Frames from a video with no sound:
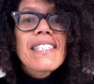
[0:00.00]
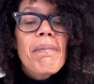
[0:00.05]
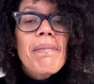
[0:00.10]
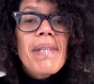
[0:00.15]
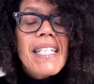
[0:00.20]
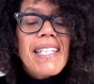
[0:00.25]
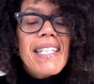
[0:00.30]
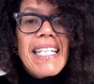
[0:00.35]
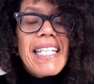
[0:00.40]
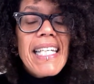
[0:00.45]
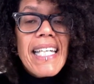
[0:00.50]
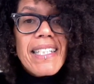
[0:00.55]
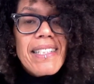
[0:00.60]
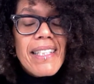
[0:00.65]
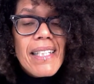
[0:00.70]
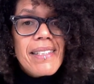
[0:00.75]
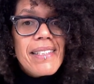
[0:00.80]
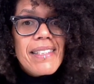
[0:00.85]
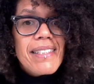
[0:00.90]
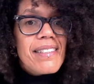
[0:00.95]
something that
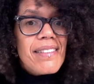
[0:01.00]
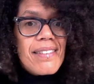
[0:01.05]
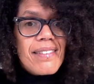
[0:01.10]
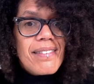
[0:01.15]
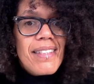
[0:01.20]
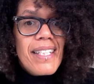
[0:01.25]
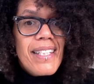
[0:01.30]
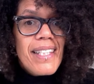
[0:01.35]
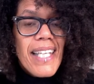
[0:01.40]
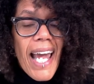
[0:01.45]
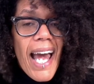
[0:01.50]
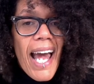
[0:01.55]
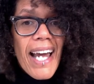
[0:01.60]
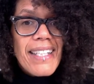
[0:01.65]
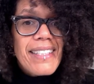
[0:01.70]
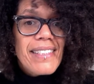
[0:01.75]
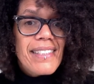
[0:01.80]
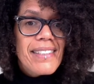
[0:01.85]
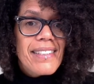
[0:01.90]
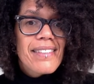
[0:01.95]
kicks us in the
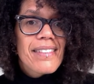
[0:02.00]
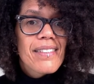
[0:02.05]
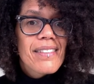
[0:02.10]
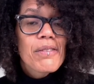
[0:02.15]
ass,